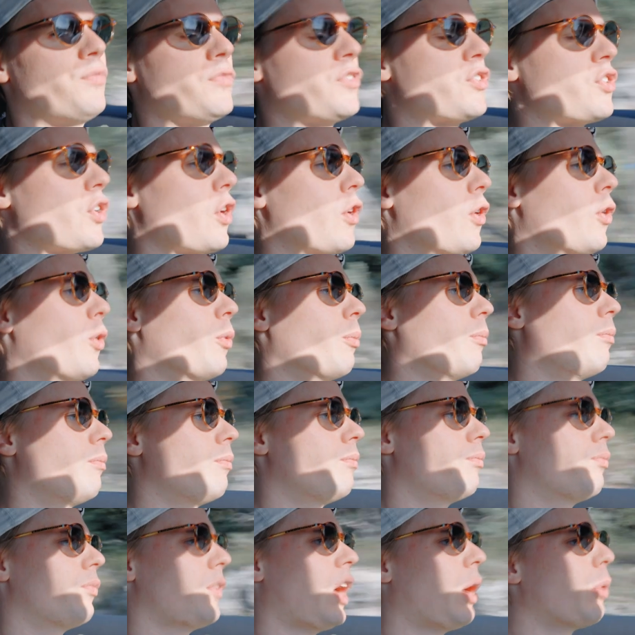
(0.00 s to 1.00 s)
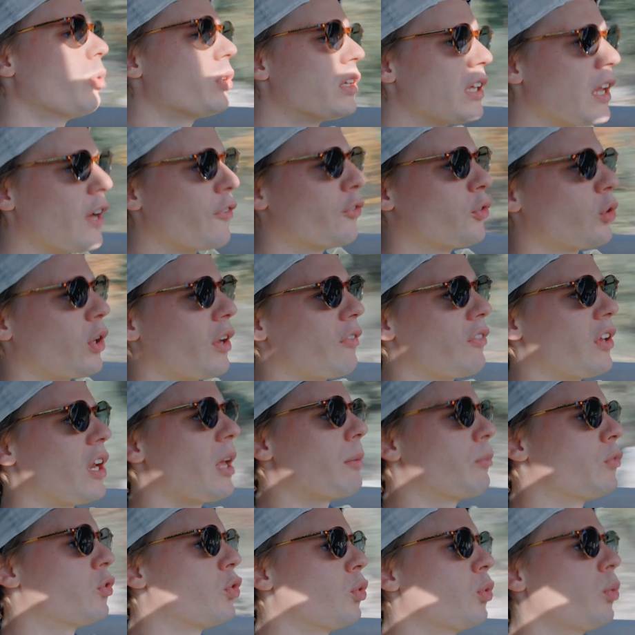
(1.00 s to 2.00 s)
So I would love to have an
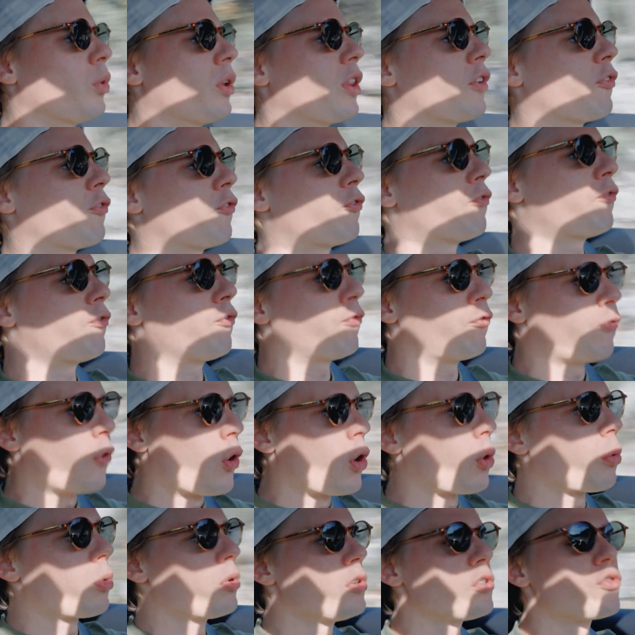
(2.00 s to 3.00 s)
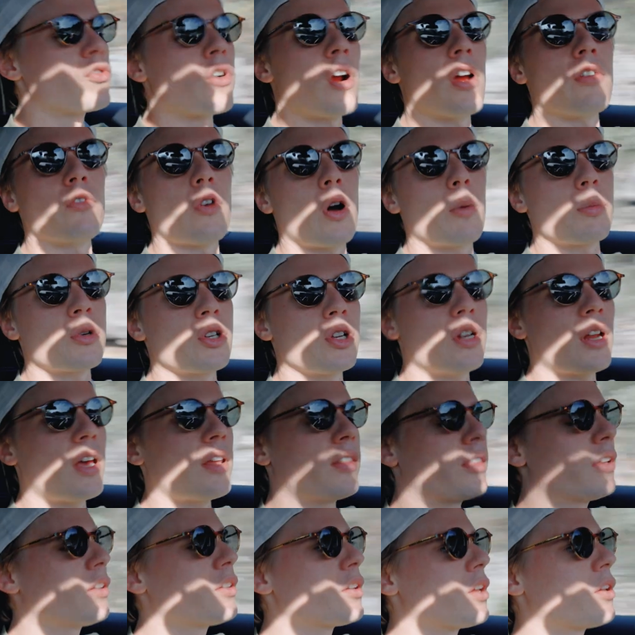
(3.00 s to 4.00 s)
M2 with a four-wheel drive option.
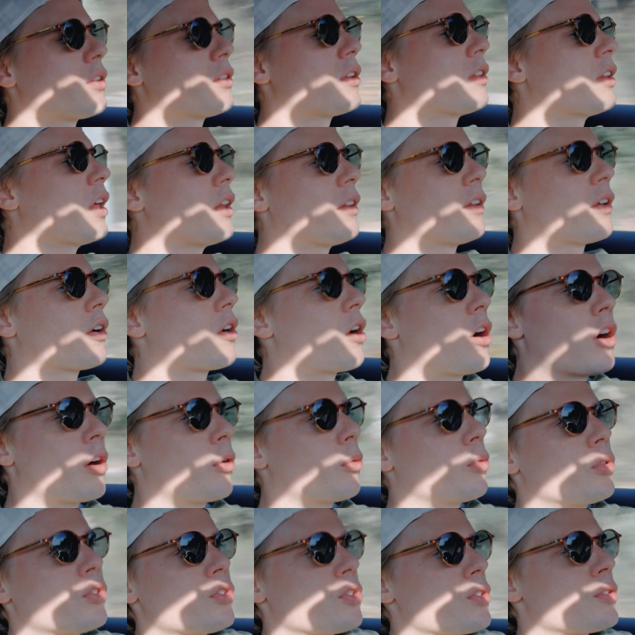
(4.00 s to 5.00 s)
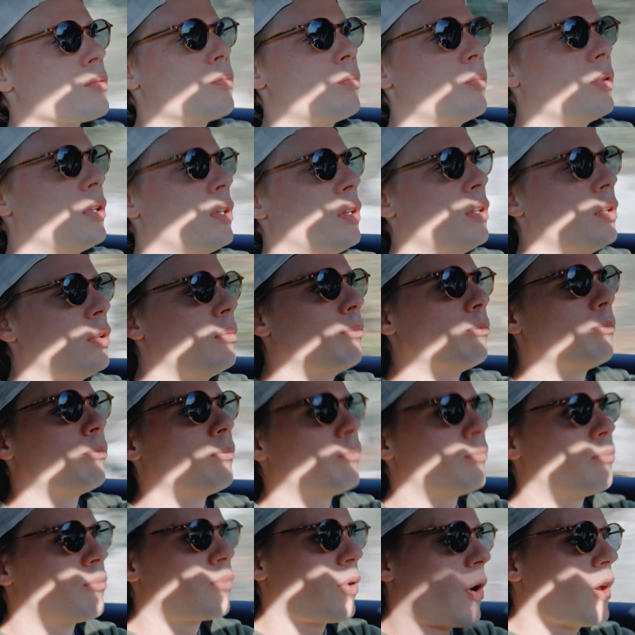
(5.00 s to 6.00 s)
I think that then the car would just be
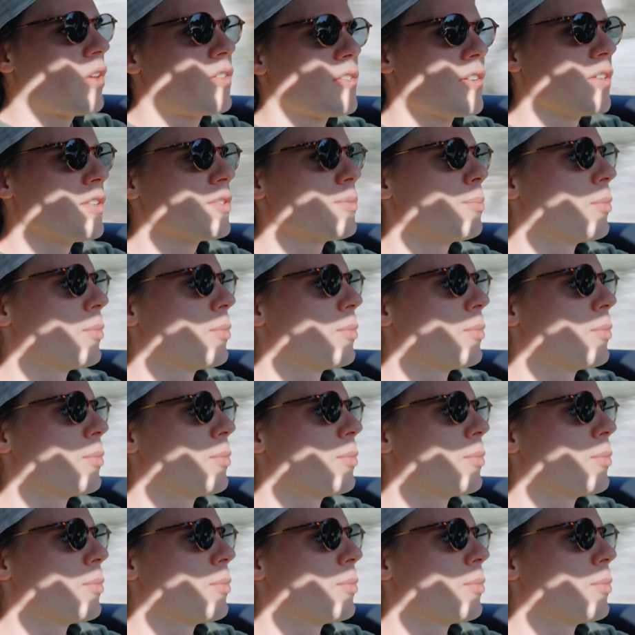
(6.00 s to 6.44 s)
priceless,